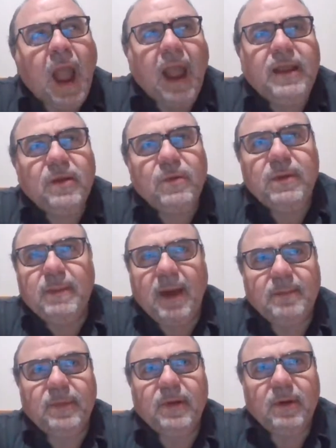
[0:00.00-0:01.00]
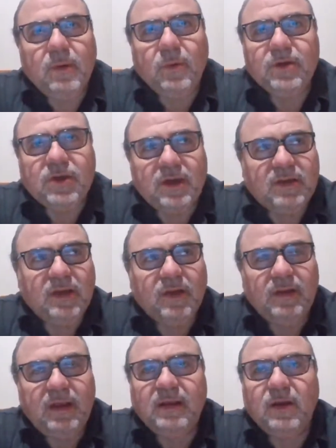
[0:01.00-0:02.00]
I can remember, which I still
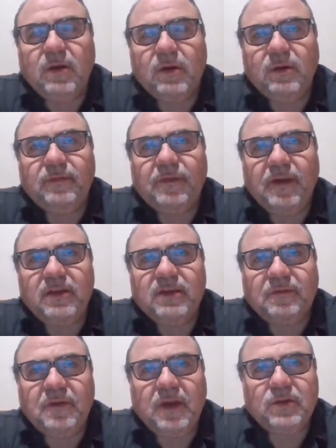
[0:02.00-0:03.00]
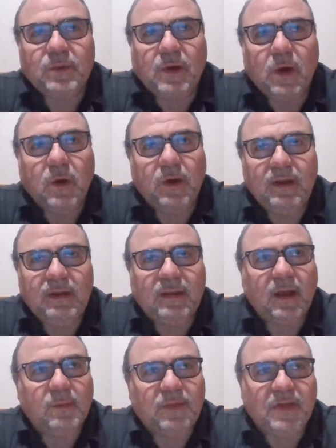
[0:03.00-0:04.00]
need to go face-to-face with Hogan and
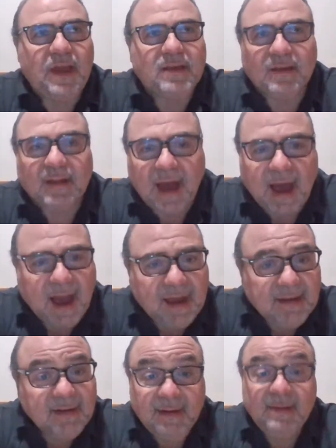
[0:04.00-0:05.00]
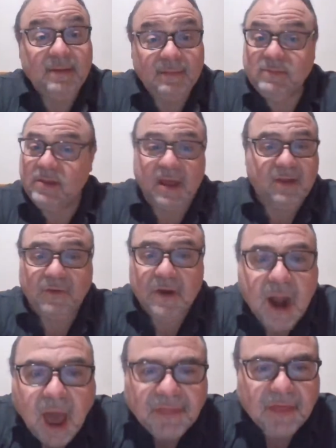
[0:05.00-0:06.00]
tell him thanks a lot, thanks for
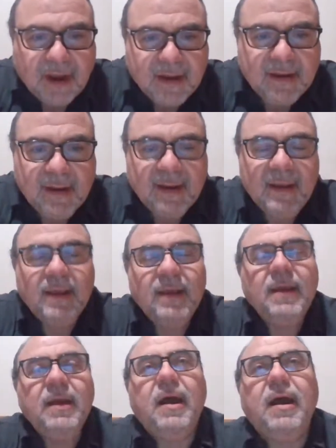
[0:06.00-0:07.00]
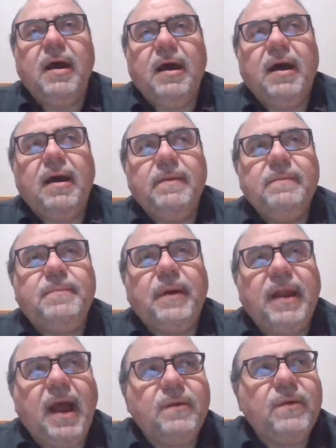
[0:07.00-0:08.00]
nothing.
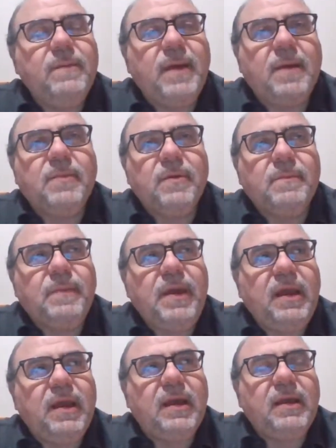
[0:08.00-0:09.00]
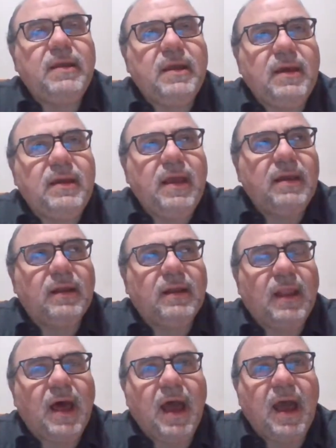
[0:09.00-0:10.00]
But I remember being in a
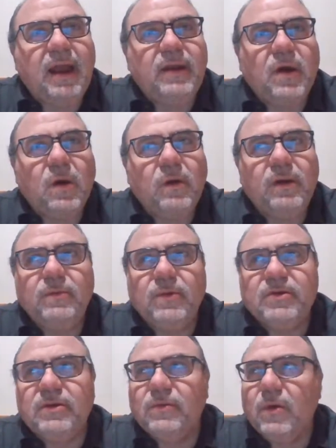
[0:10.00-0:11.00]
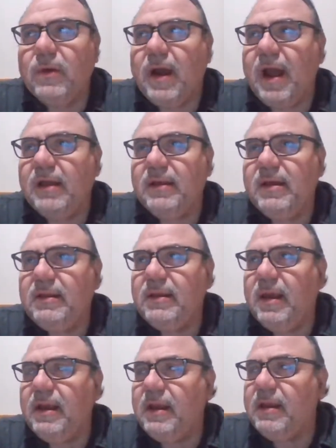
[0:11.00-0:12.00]
line. Hogan was in Rhode Island,
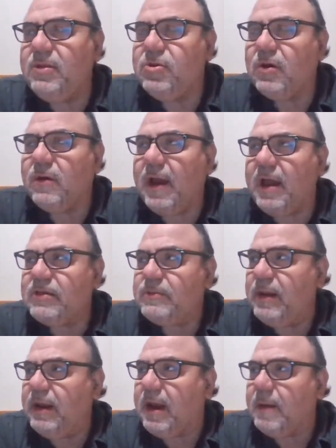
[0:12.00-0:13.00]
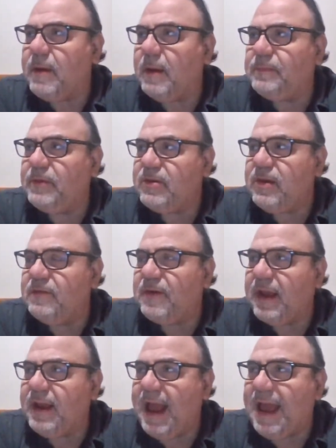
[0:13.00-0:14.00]
and Joe asked me to come up to see if
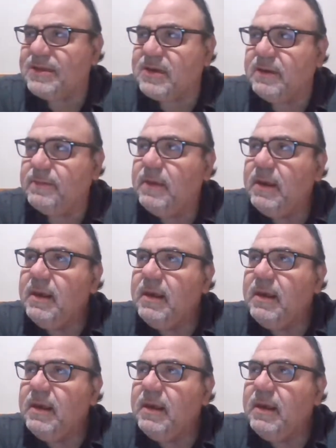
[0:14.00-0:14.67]
I could ask him